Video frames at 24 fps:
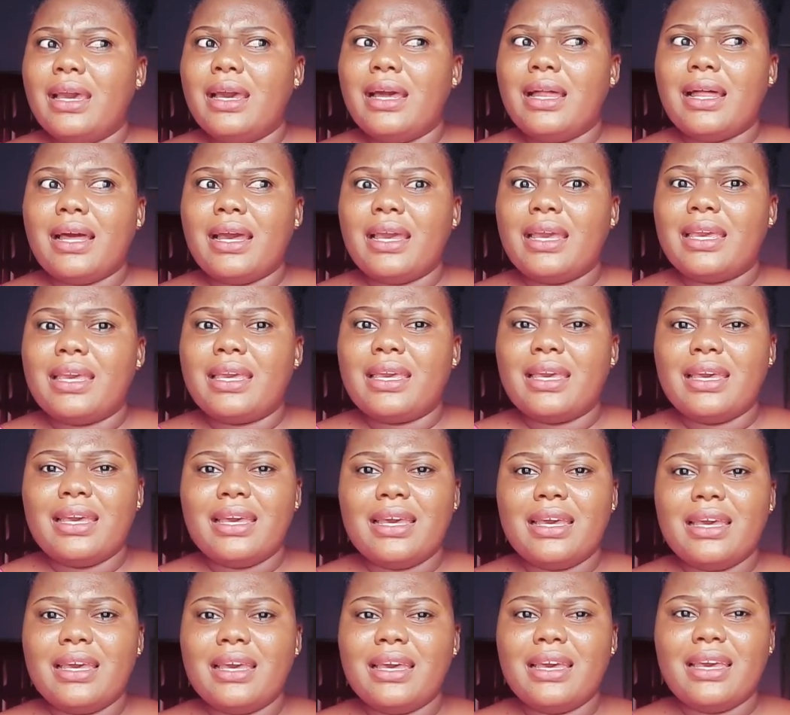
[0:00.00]
Like,
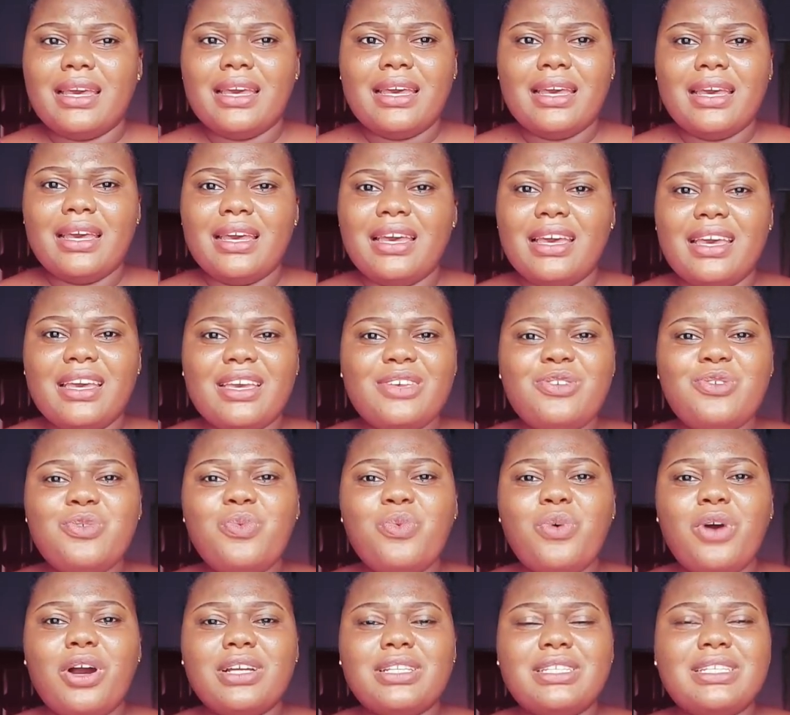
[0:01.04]
you
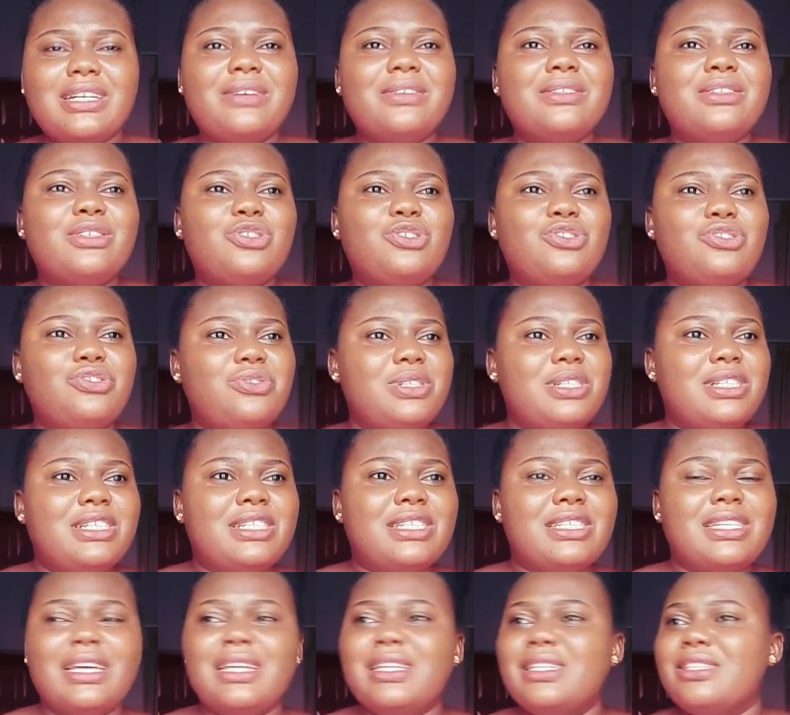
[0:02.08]
walk down the
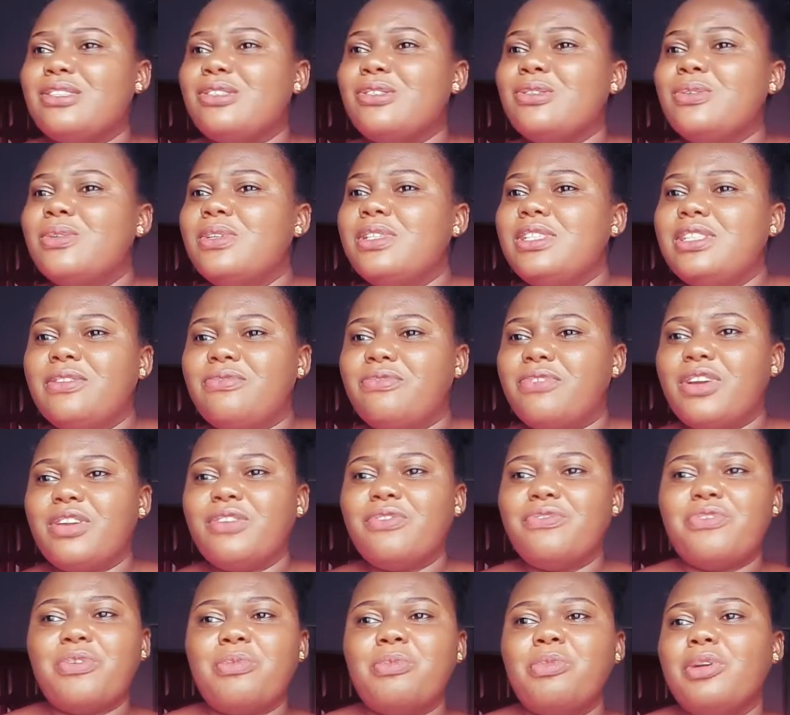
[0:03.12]
street and it's no
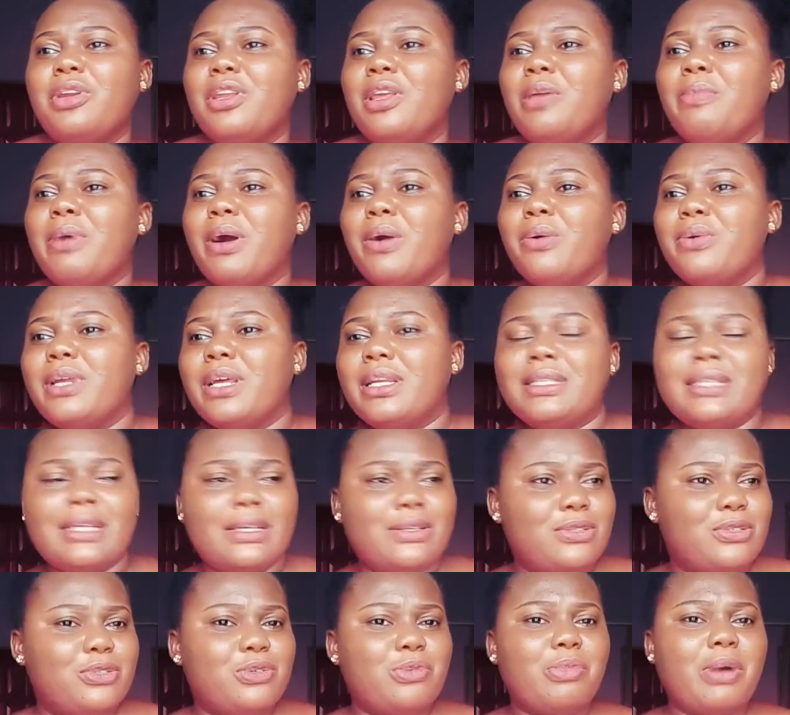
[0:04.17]
different from a neighborhood at
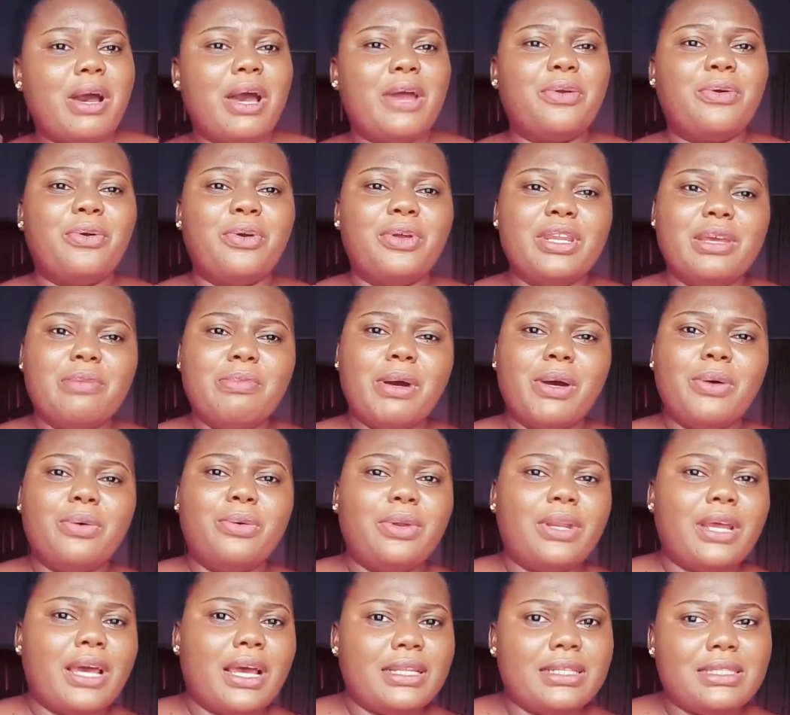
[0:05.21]
Tansuman or a
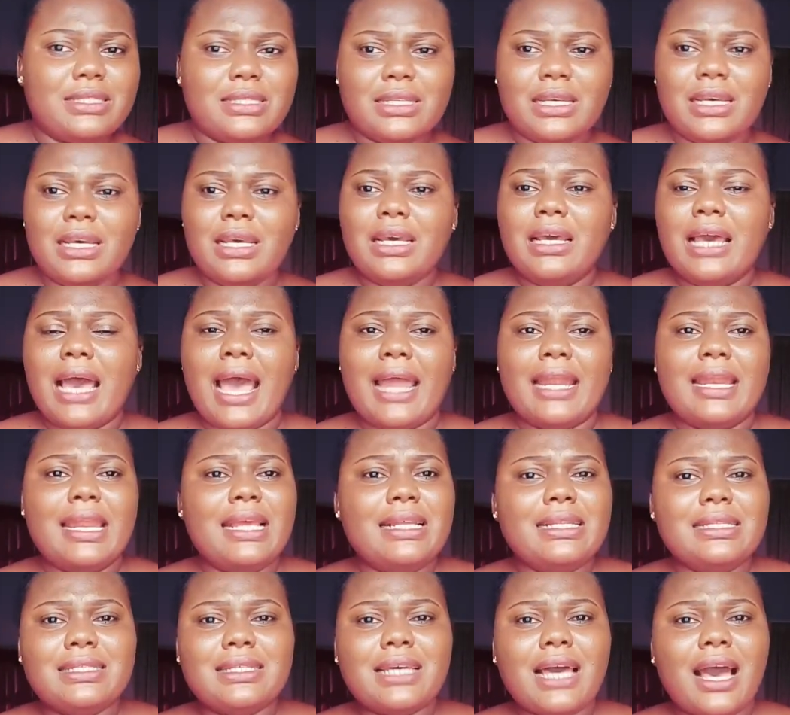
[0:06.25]
neighborhood at
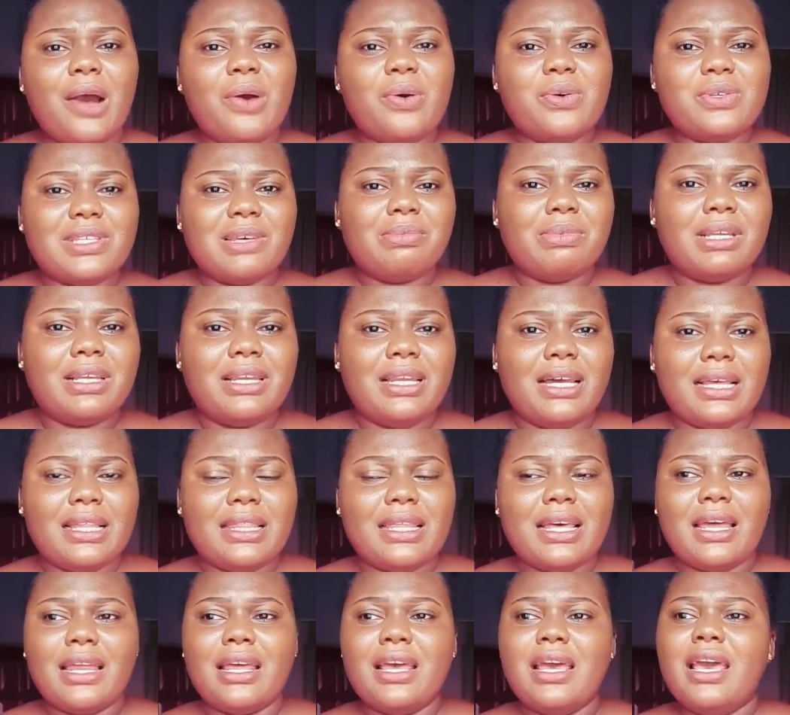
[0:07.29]
Adenta or something like
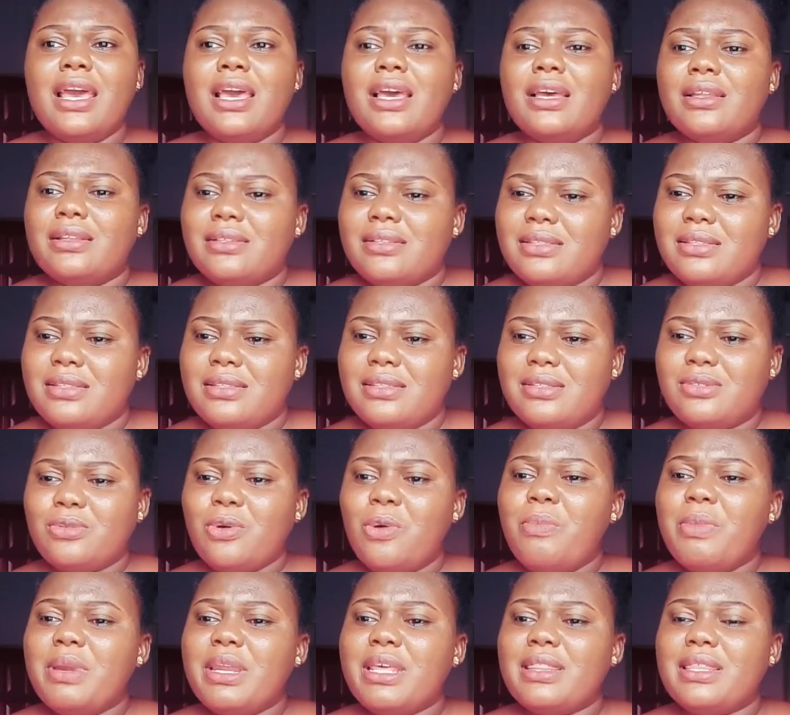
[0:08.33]
that.
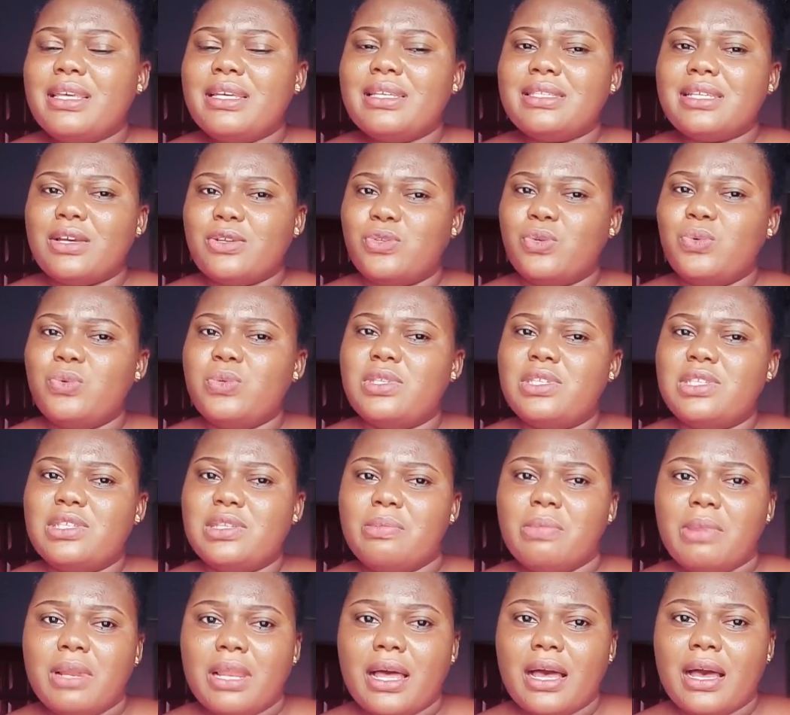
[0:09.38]
So many things are so
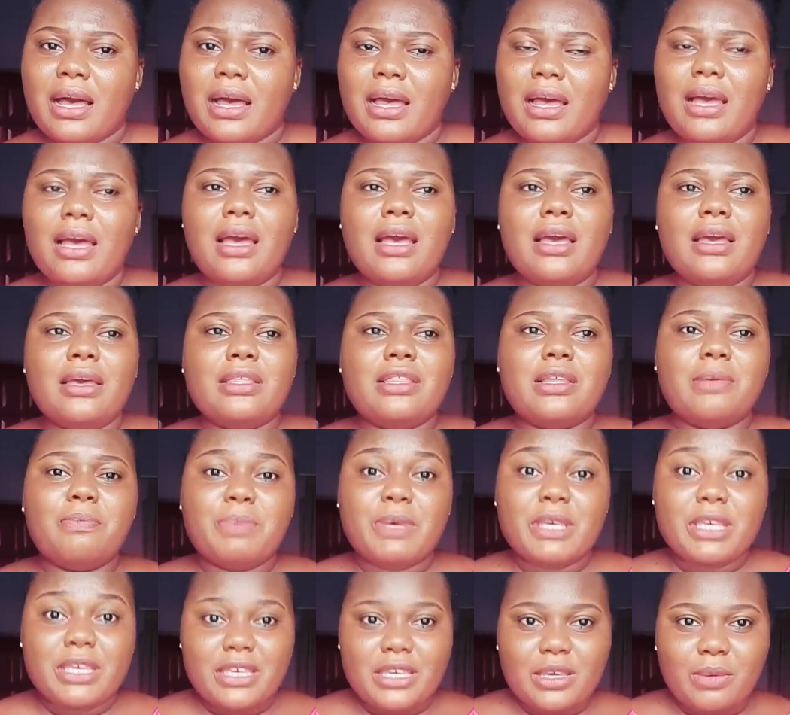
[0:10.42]
similar. The
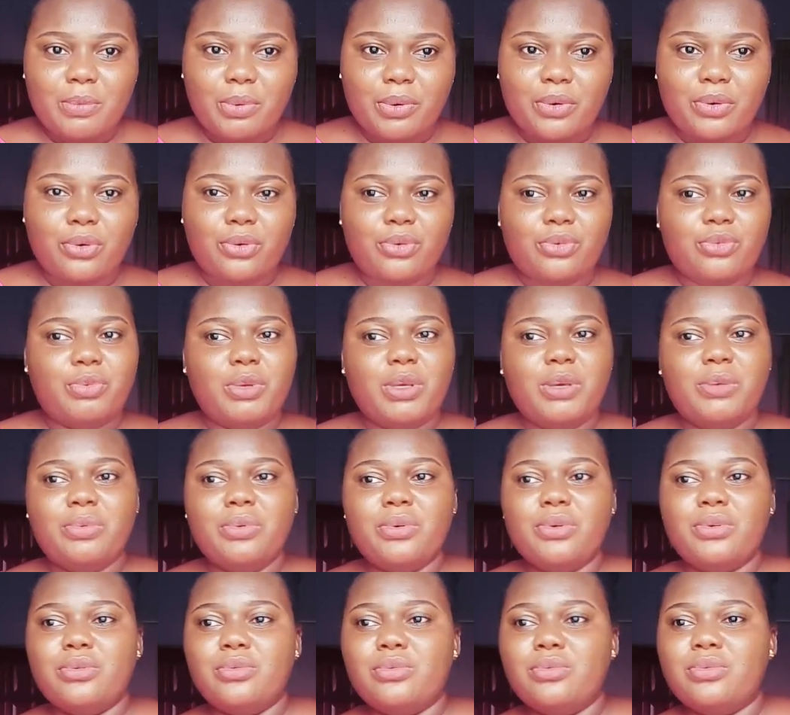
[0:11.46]
people
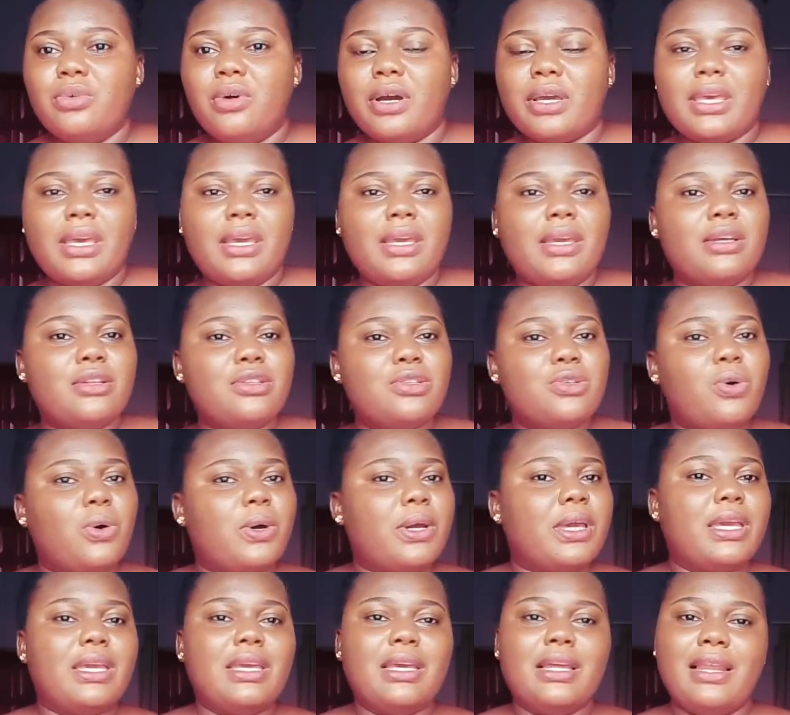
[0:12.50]
walking and
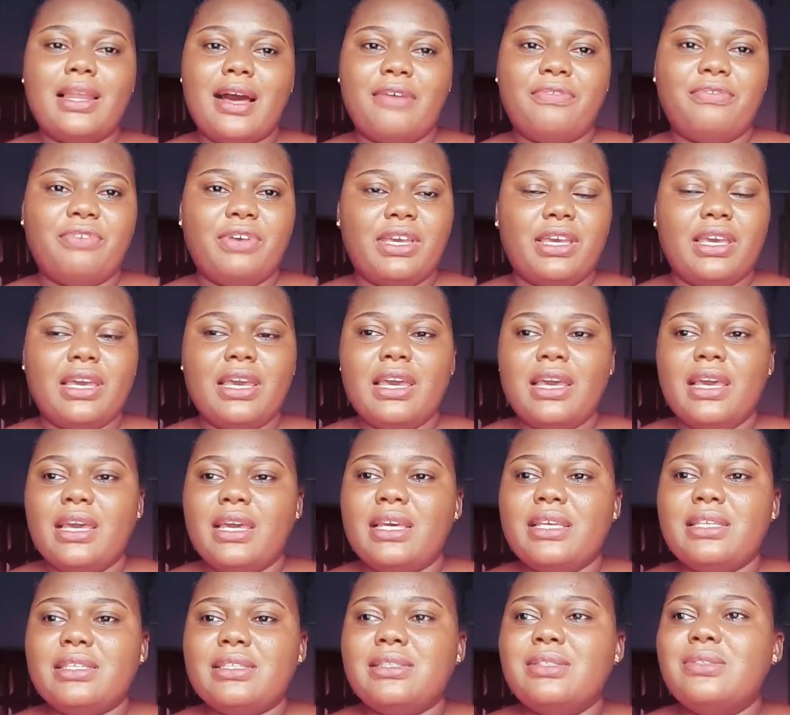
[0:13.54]
talking and laughing,
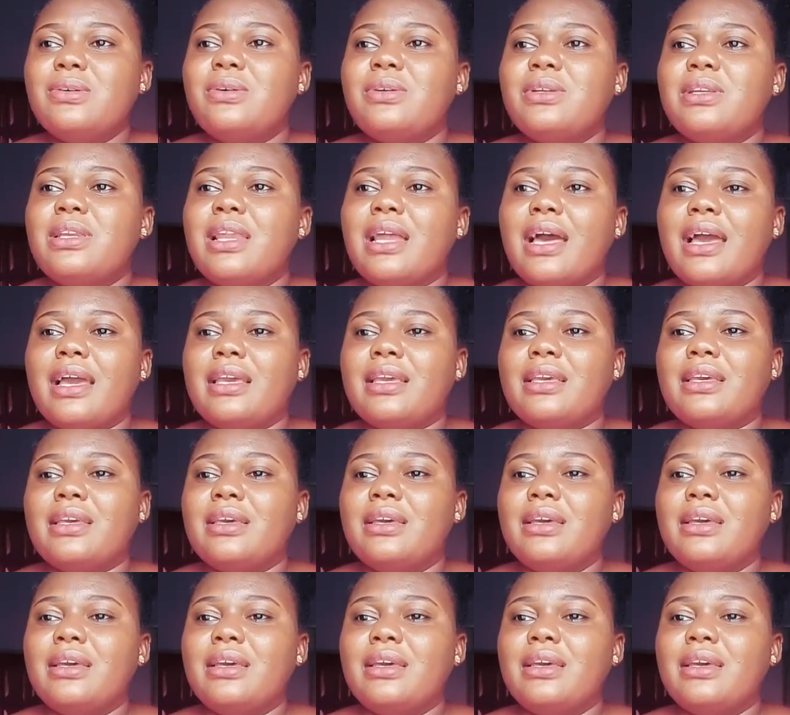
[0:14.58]
it's not like